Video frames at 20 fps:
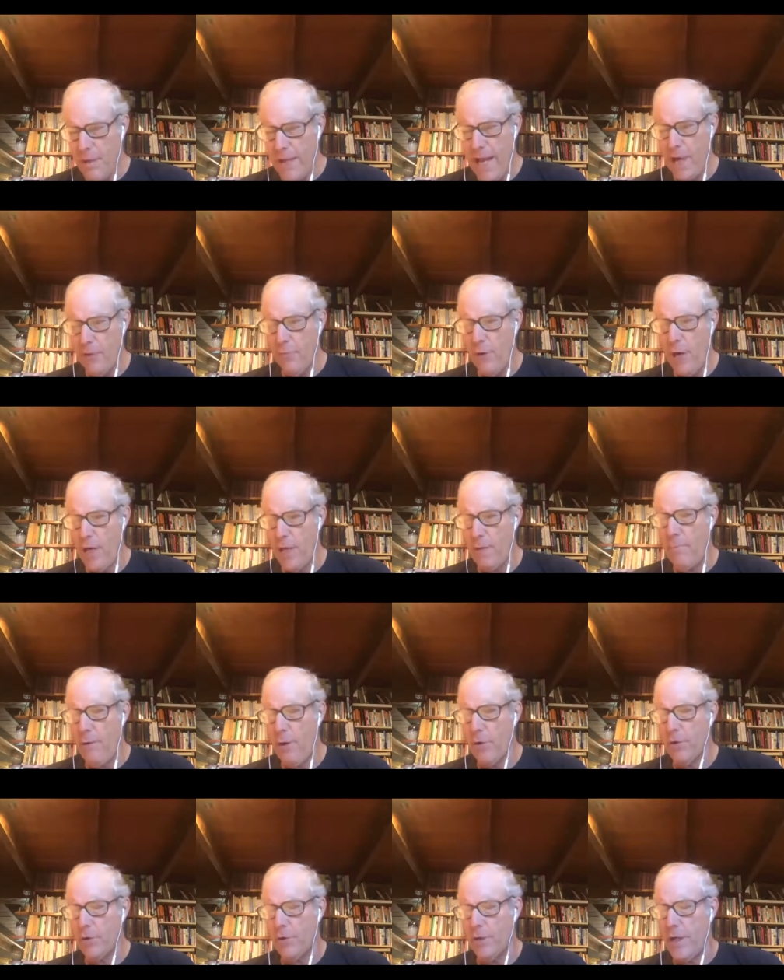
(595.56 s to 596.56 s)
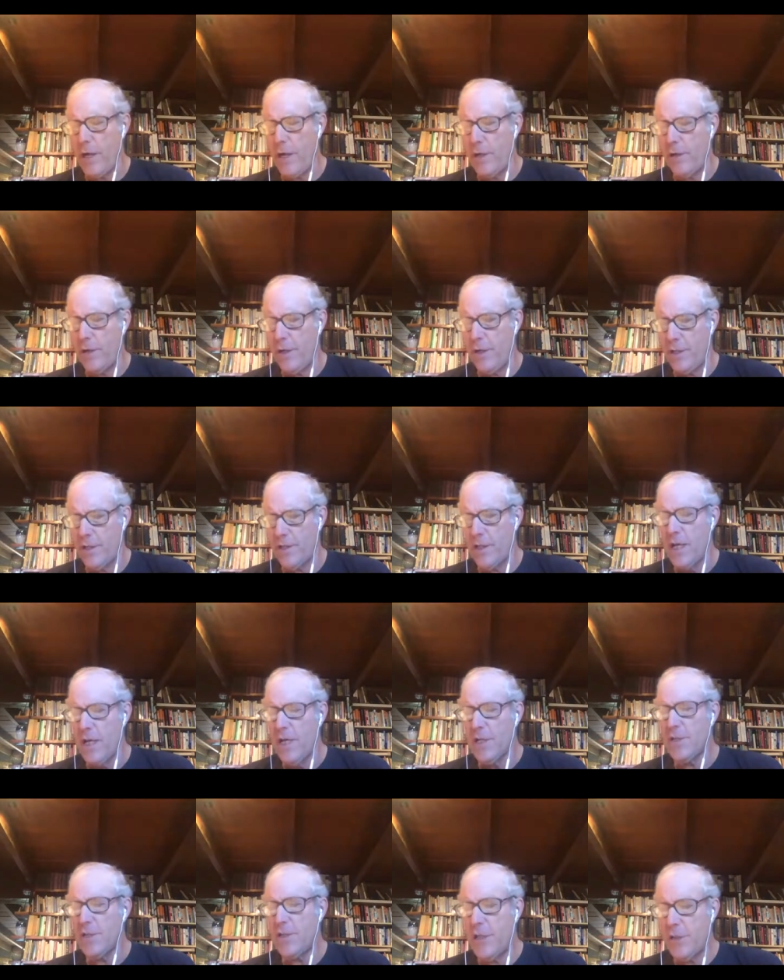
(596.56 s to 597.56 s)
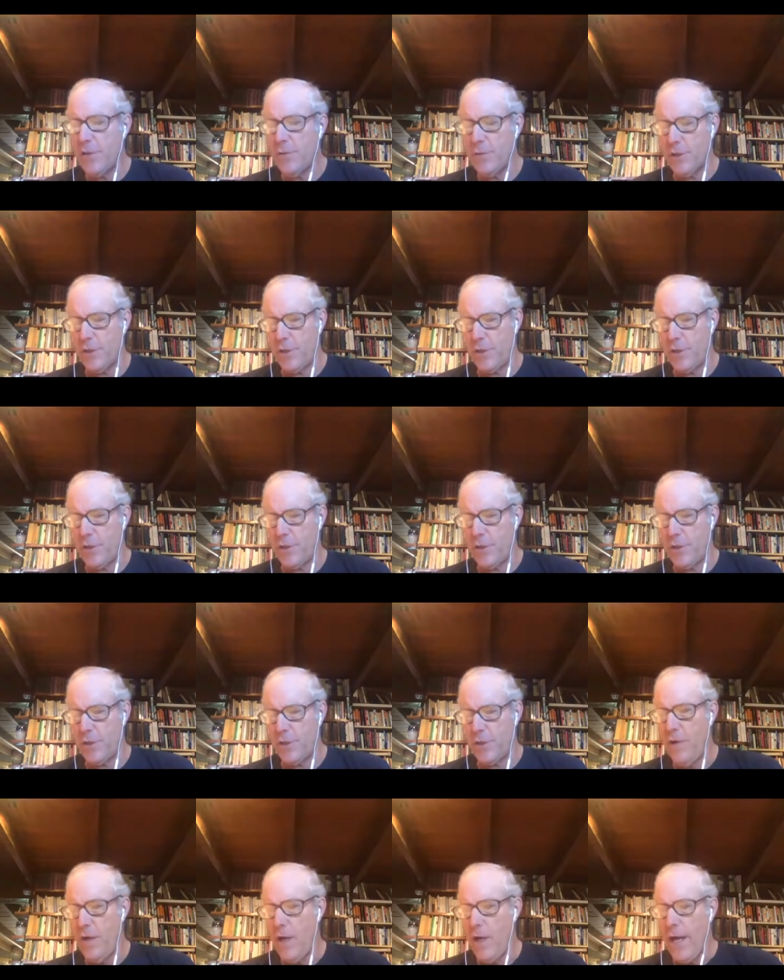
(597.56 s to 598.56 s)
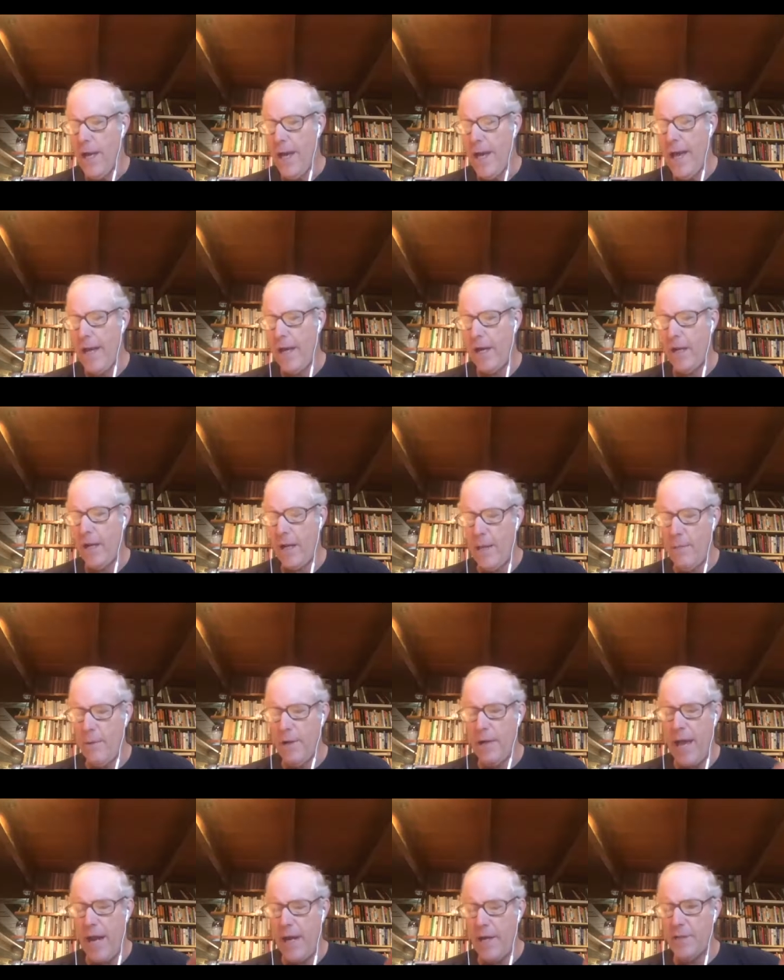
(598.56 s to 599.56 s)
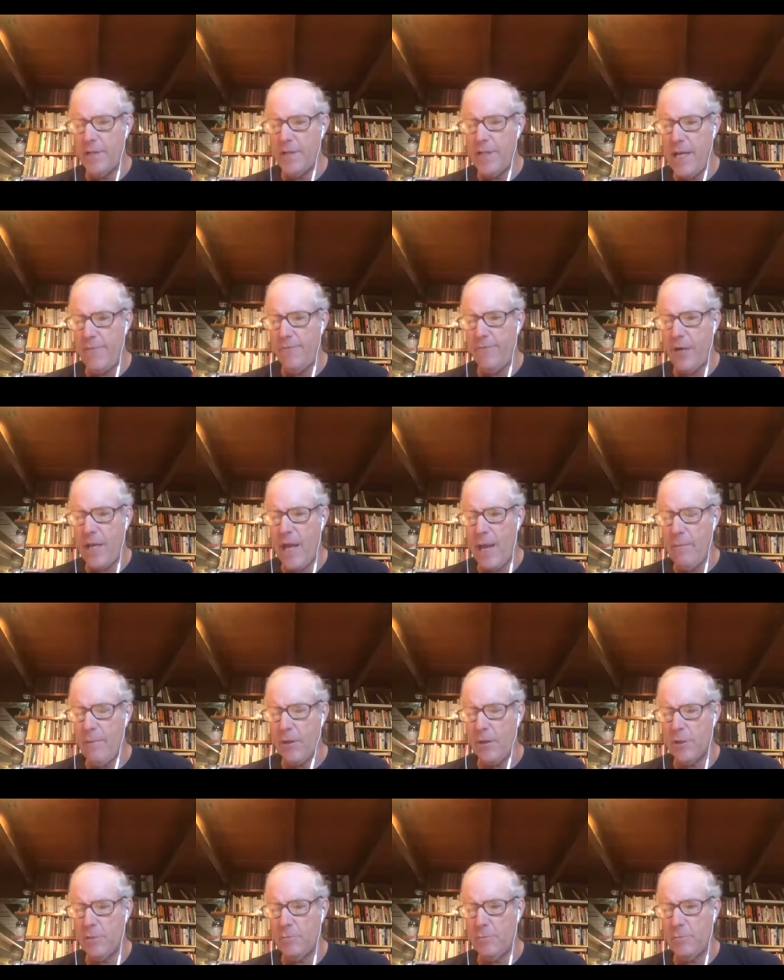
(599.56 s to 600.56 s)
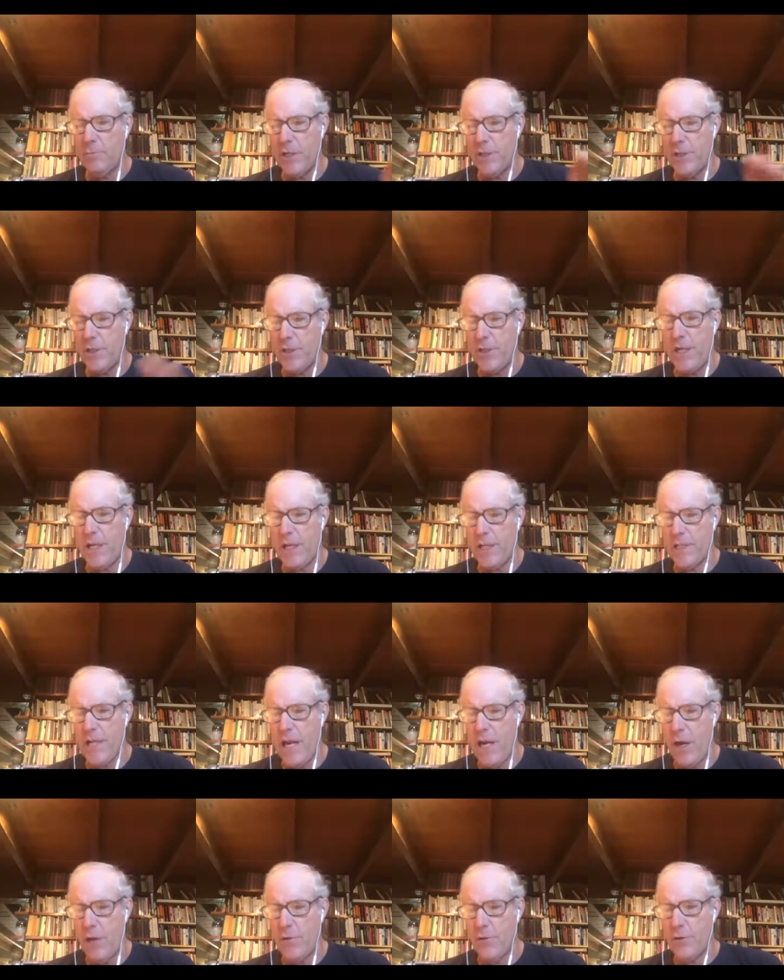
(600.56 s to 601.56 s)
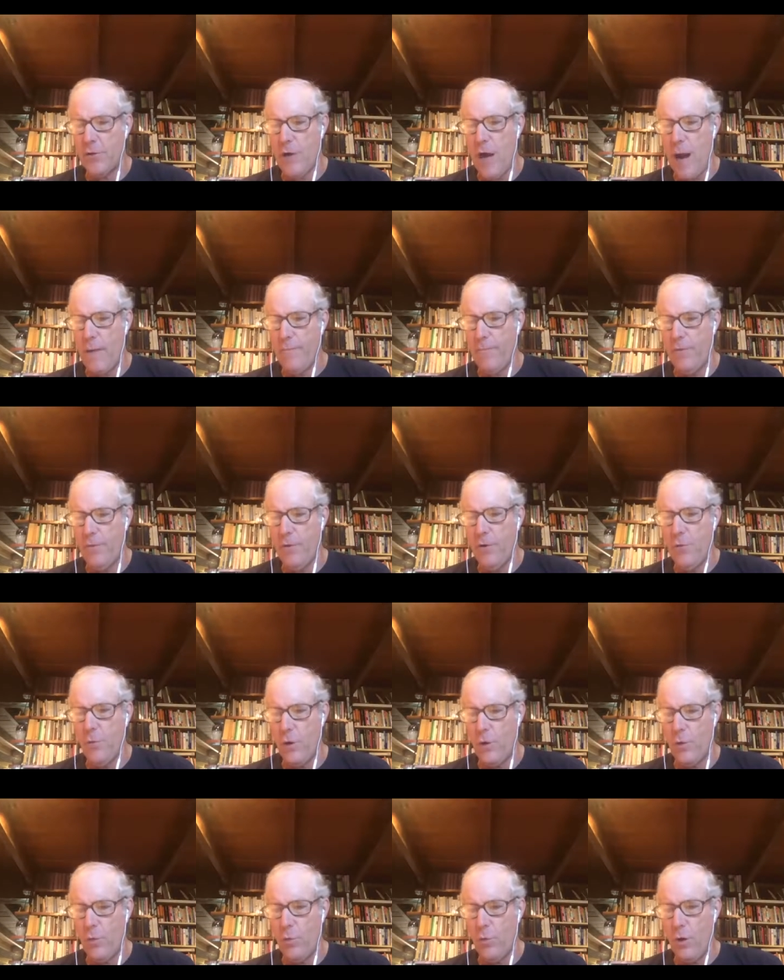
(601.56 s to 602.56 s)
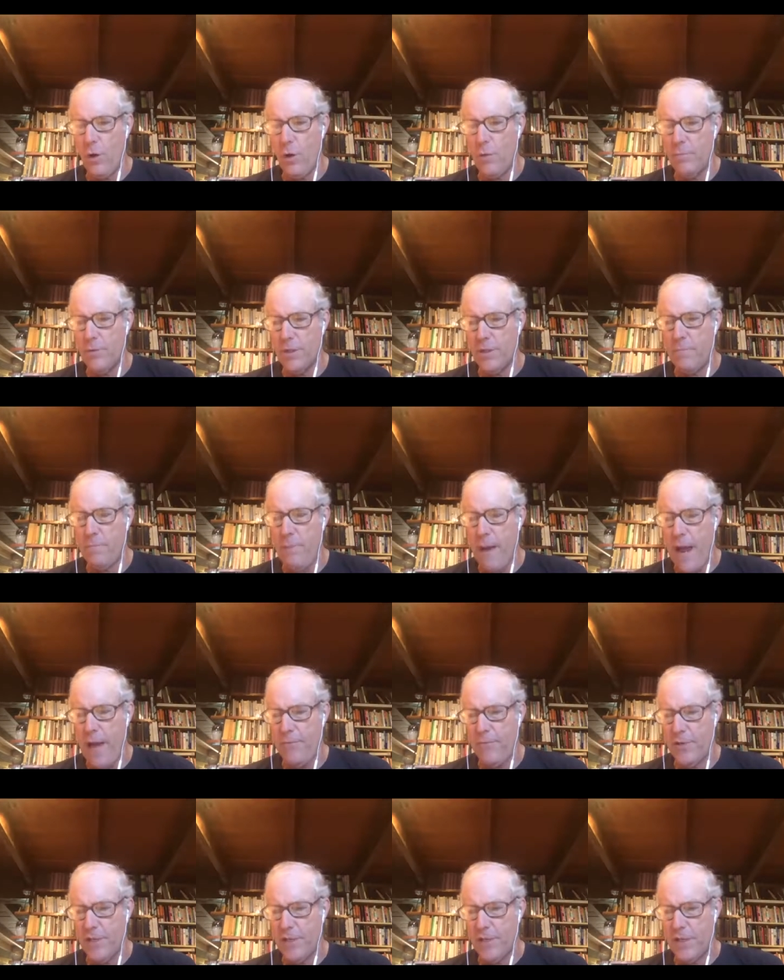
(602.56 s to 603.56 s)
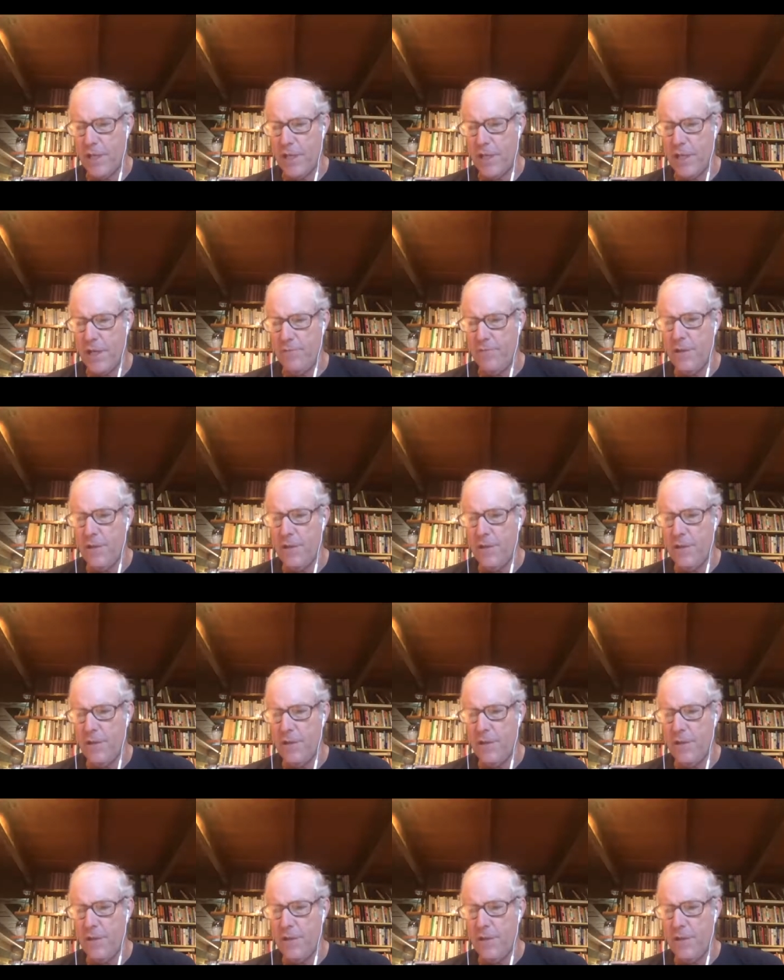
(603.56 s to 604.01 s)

running poultry under his citrus grove, and it eliminated his need for chemicals because the chickens ate all the dropped fruit where the worms and the pathogens lived.